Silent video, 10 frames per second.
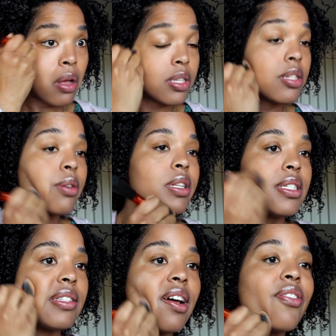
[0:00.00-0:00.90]
So
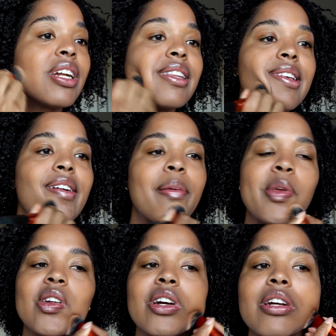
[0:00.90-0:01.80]
it's definitely going to
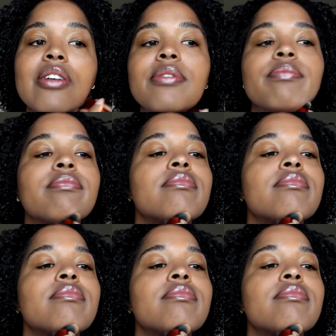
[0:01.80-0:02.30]
be darker.